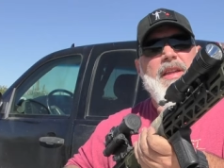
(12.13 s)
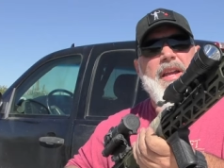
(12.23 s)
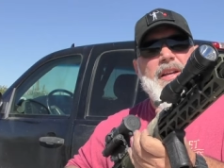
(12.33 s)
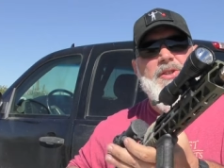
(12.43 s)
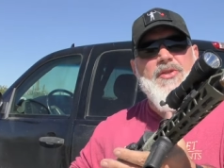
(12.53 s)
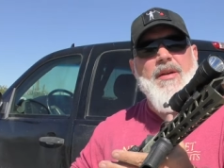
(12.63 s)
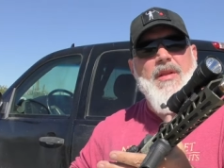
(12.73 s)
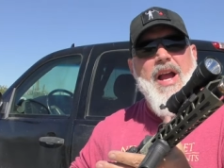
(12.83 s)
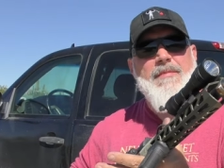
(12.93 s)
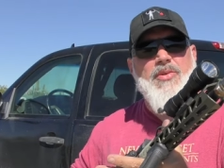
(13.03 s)
The
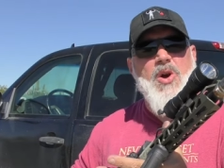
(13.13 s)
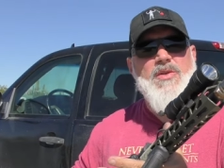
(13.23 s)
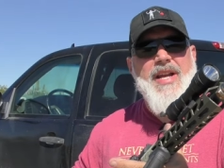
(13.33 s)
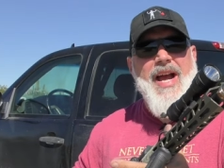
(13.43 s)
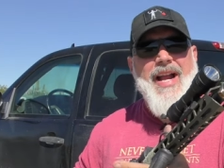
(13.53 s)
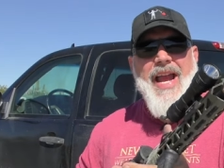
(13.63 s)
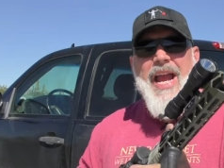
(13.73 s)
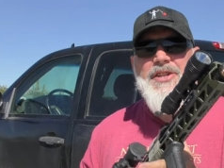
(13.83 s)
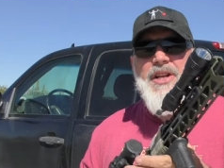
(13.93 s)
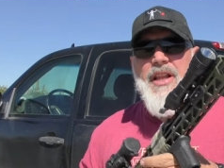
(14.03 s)
Streamlight ProTac
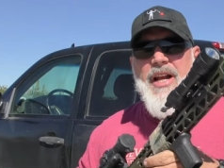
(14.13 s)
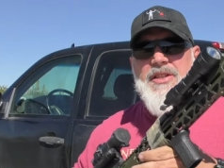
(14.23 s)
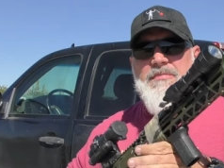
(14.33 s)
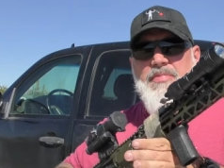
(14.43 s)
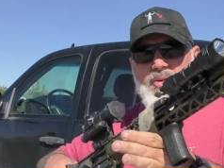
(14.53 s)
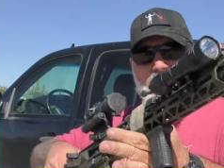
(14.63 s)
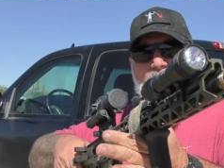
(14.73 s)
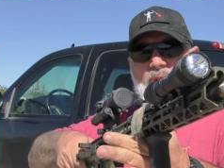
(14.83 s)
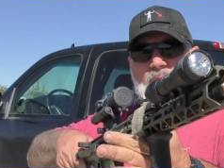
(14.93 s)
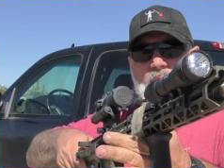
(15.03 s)
HLX
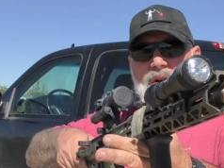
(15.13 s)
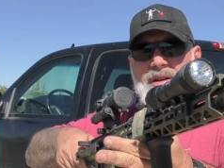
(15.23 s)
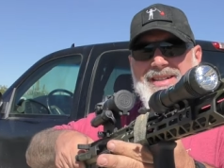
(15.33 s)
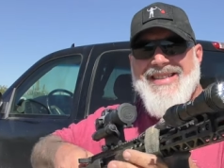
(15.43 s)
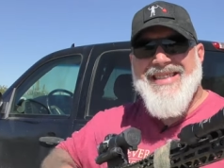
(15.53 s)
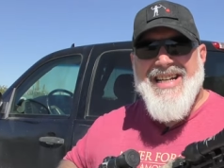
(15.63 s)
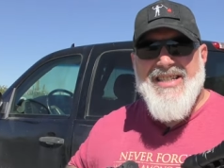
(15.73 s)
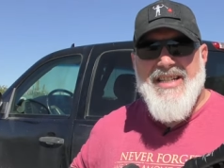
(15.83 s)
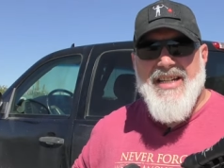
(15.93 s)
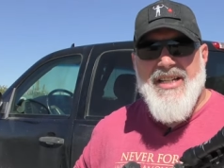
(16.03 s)
Pro.
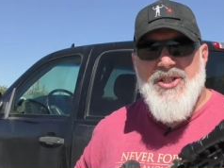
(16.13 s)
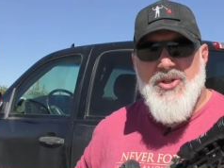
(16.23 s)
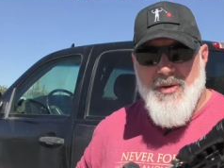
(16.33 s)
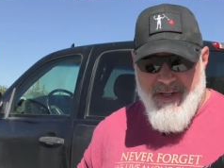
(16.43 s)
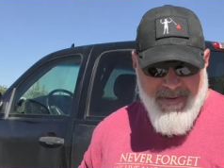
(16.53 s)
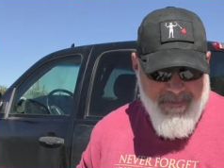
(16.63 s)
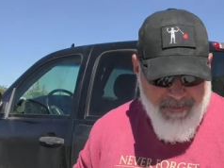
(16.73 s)
Let's get into it.